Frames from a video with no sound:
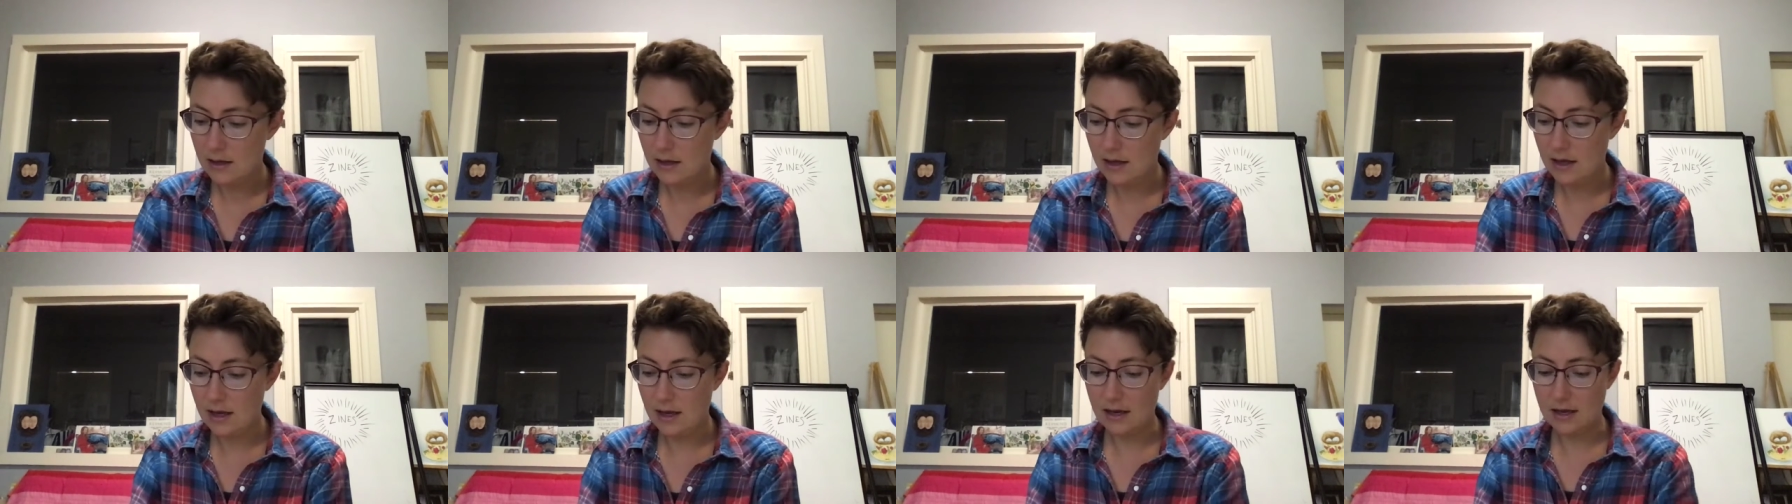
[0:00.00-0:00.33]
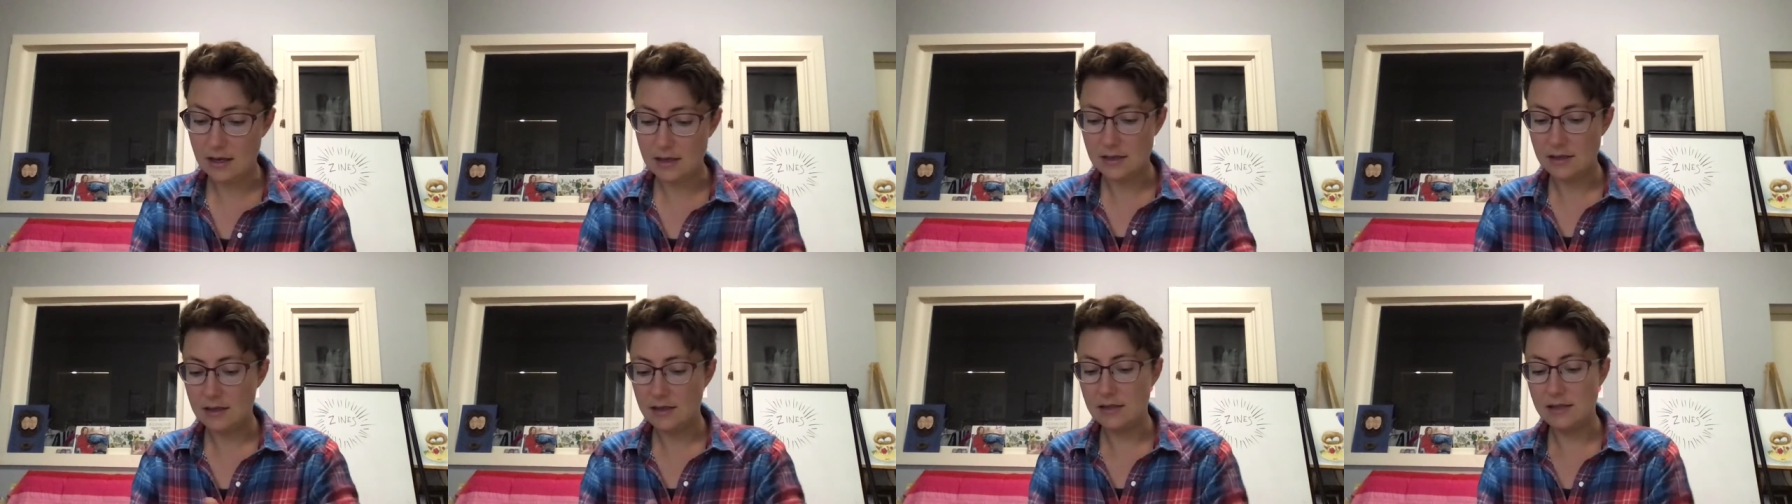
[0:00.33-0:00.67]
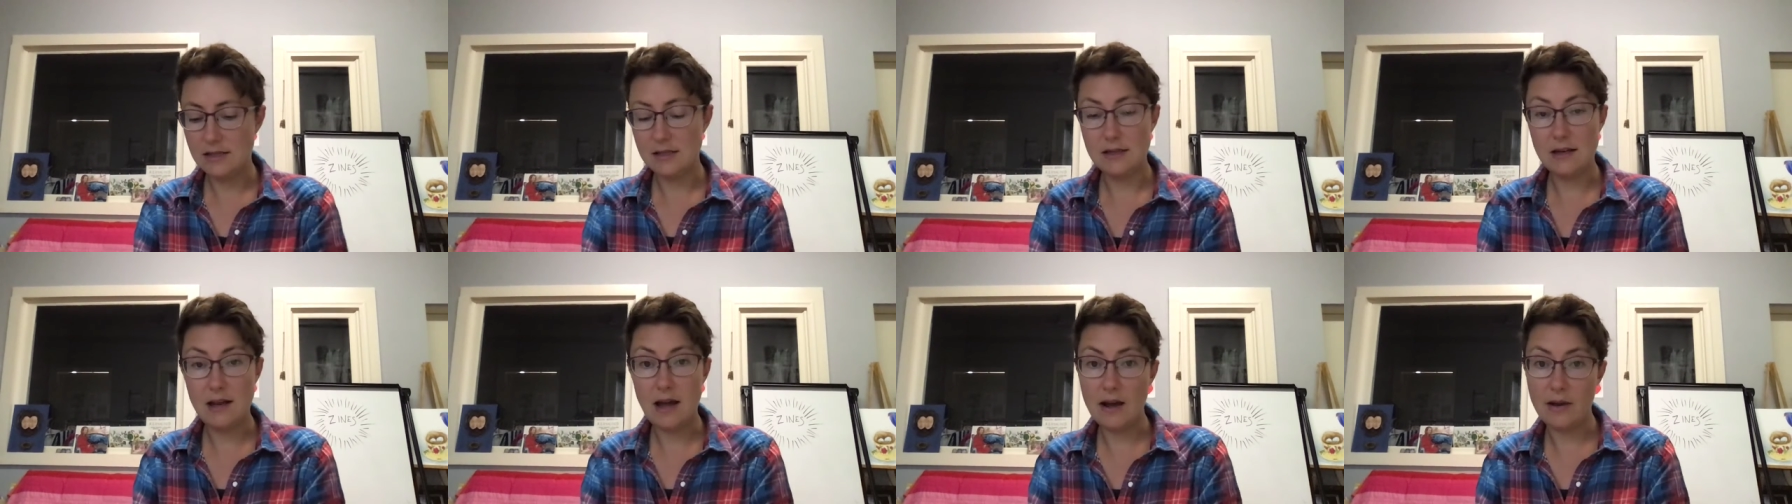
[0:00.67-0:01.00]
And this
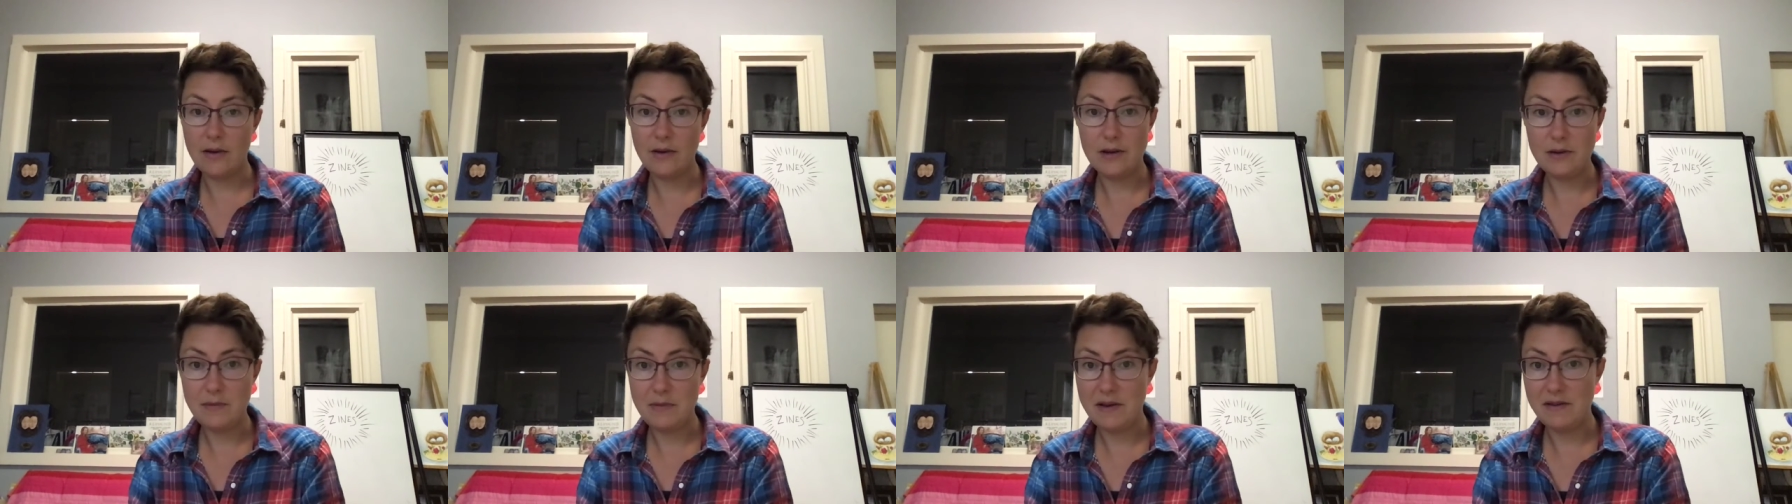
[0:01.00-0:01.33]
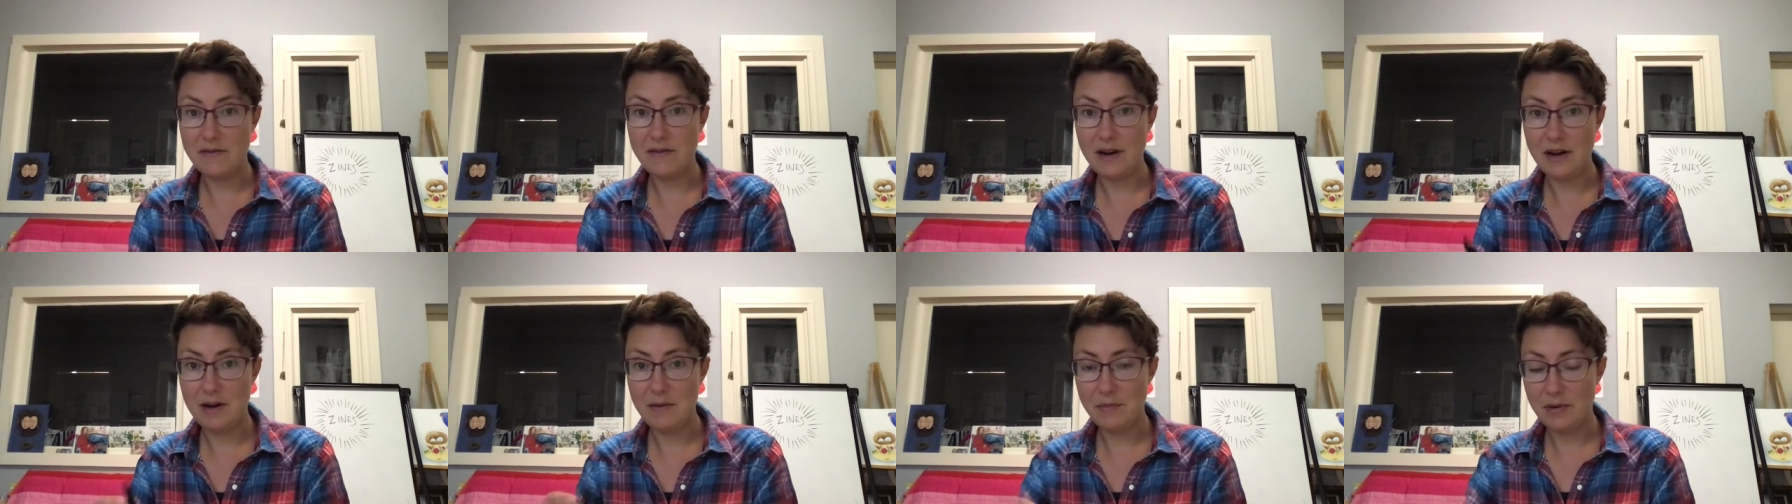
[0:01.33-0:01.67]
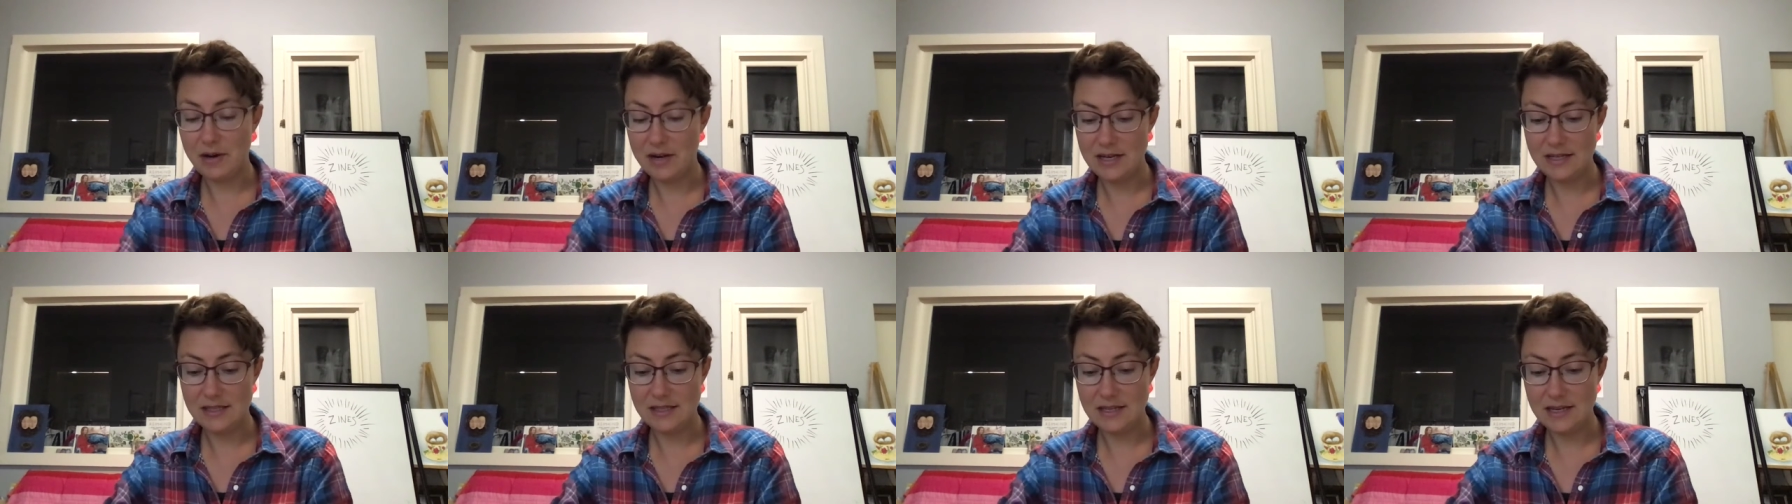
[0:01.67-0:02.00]
is not going to be a very
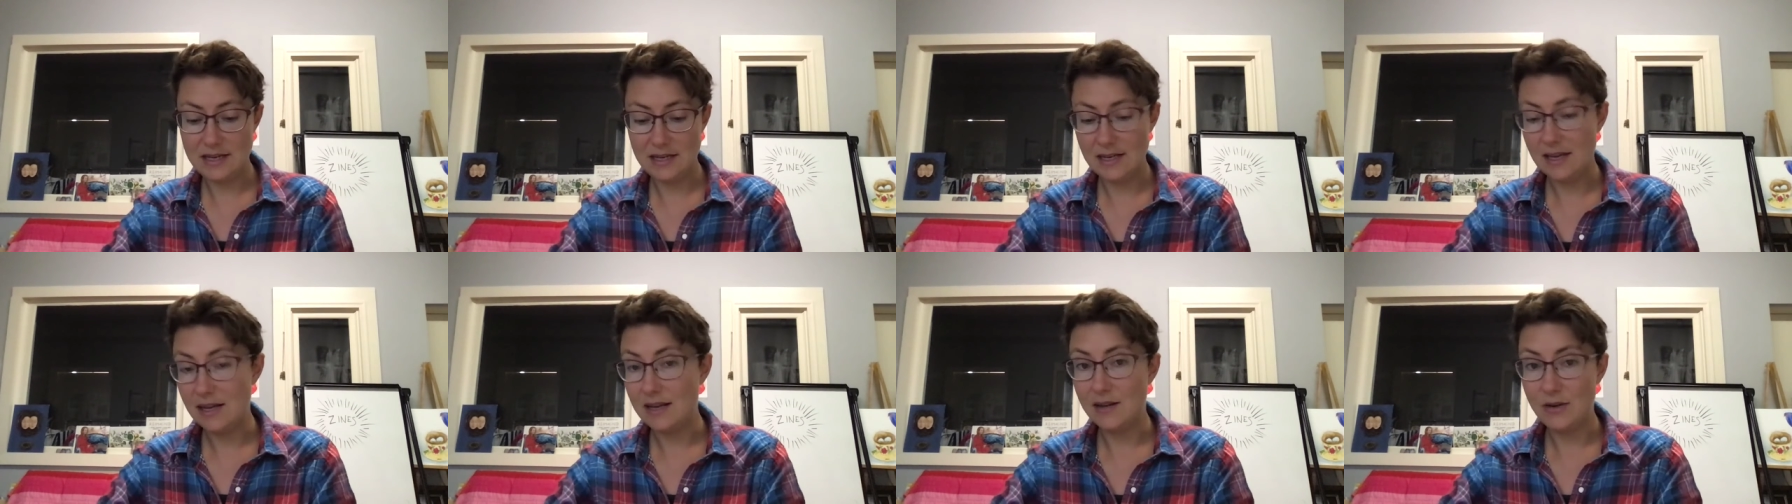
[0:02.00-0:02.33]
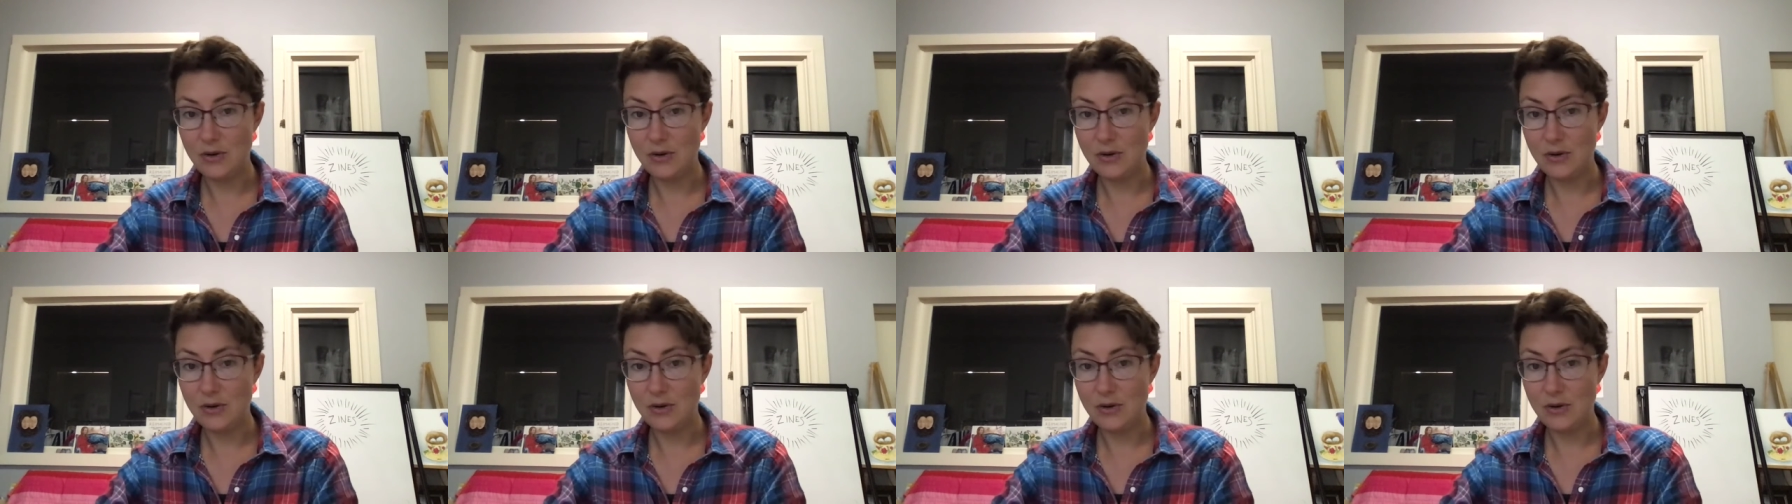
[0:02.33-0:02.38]
pretty zine